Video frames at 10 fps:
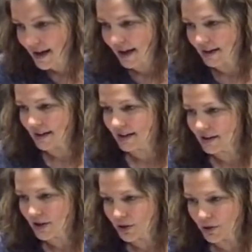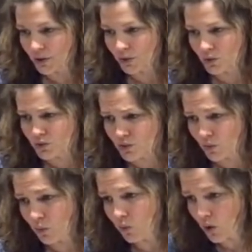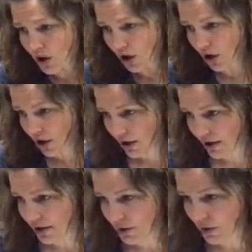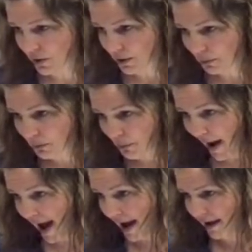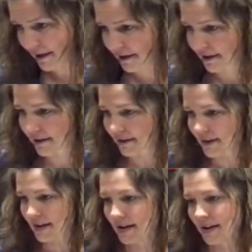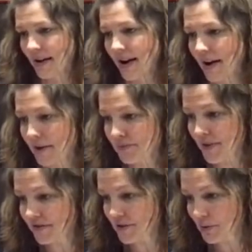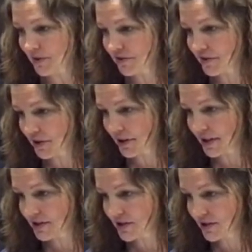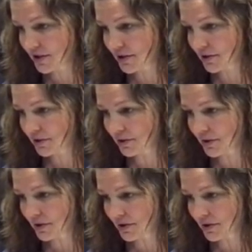Any news work, are you going back? If you're referring to,